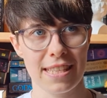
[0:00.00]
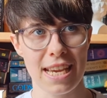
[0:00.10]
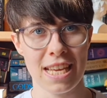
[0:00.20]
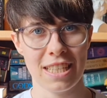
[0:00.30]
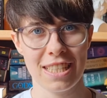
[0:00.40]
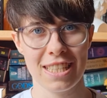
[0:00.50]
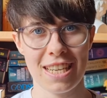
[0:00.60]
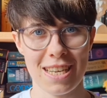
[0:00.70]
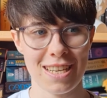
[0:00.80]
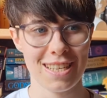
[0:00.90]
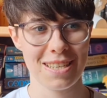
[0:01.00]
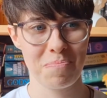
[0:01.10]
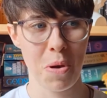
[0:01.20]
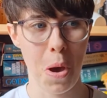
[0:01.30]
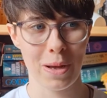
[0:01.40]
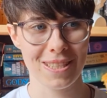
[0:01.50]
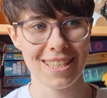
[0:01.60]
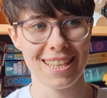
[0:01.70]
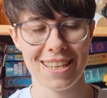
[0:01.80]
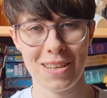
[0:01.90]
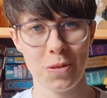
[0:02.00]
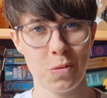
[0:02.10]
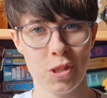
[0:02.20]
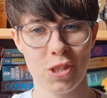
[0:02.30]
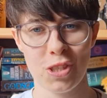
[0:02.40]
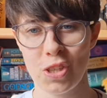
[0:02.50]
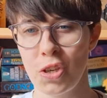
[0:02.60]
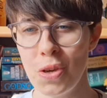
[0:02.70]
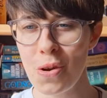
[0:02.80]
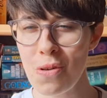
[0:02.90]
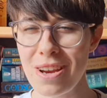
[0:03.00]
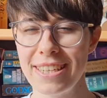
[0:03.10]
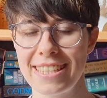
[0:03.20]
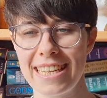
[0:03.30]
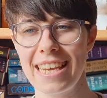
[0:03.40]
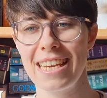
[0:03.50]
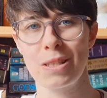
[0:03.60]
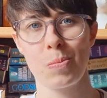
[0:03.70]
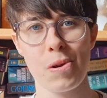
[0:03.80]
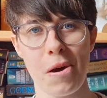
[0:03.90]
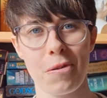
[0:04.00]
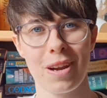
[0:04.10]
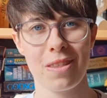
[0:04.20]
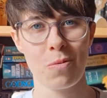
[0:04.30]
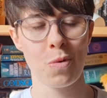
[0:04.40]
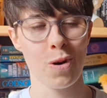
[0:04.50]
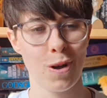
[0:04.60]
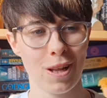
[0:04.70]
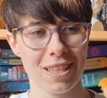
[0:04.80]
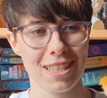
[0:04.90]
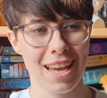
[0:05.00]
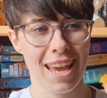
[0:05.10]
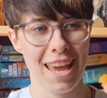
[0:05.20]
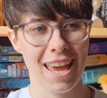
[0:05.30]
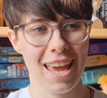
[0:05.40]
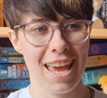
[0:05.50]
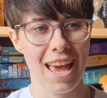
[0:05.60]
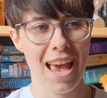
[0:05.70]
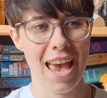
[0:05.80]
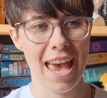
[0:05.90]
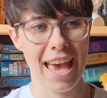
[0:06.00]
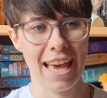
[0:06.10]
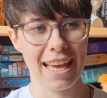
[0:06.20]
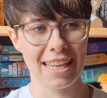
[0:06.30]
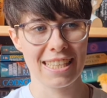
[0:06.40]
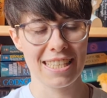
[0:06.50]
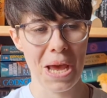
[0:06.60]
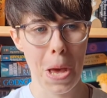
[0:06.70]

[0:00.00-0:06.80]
innocent person who was just curiously exploring the world. And